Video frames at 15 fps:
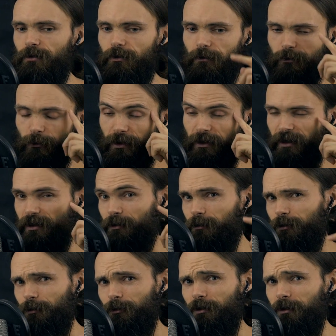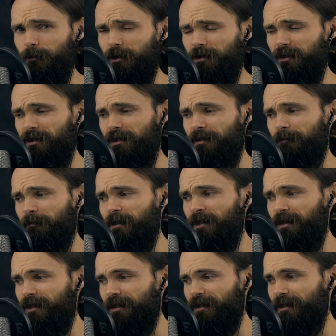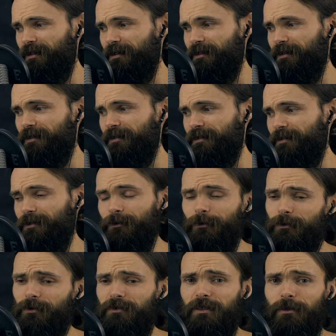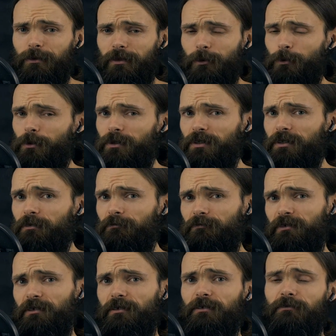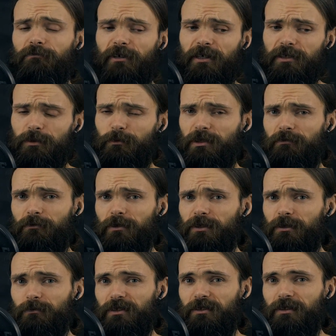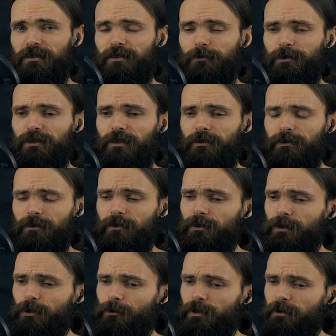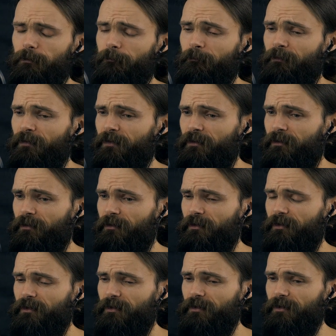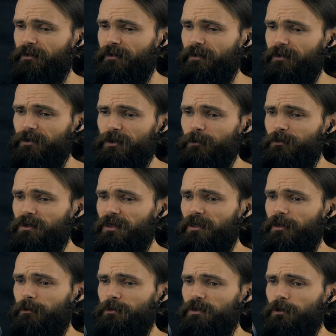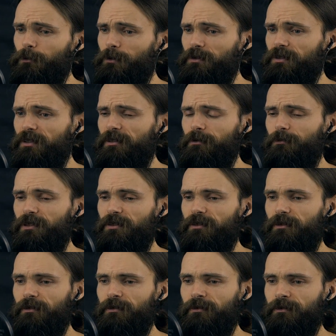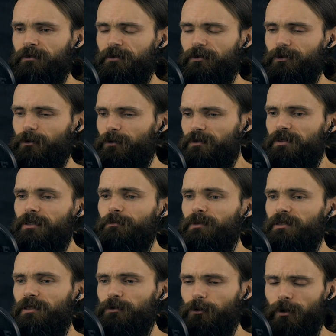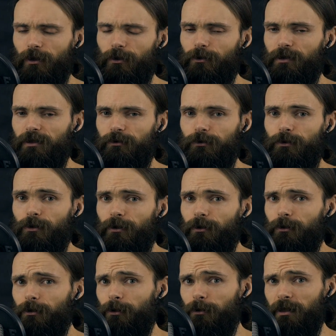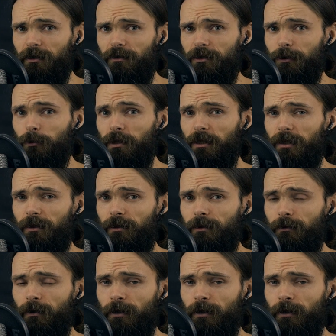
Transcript: Or, well, I don't drink, but they would invite me for something, and I was like, no, sorry. And sometimes they would tell me, don't tell me that you are going to learn Korean this weekend.